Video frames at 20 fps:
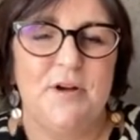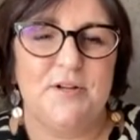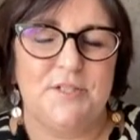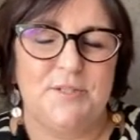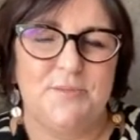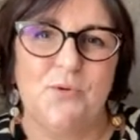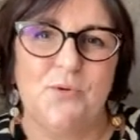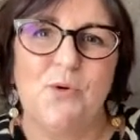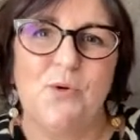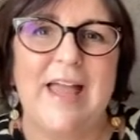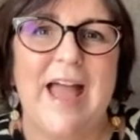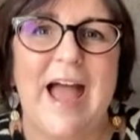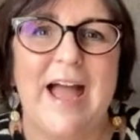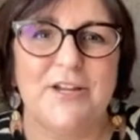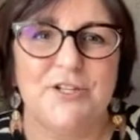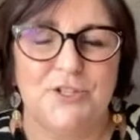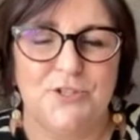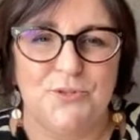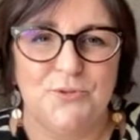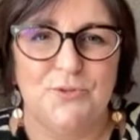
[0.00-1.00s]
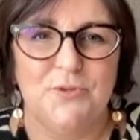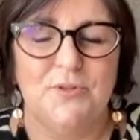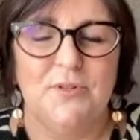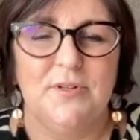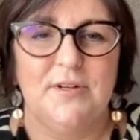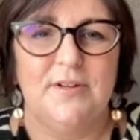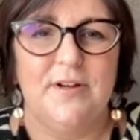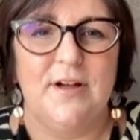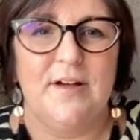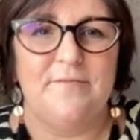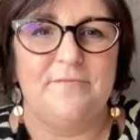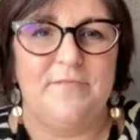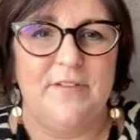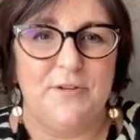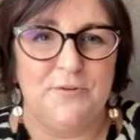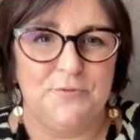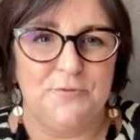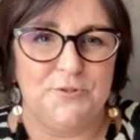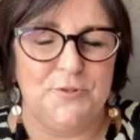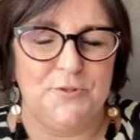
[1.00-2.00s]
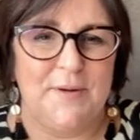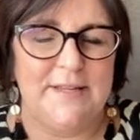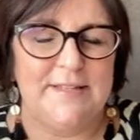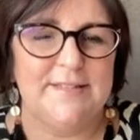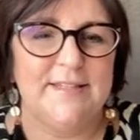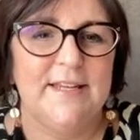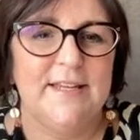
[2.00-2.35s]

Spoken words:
a much more casual feel to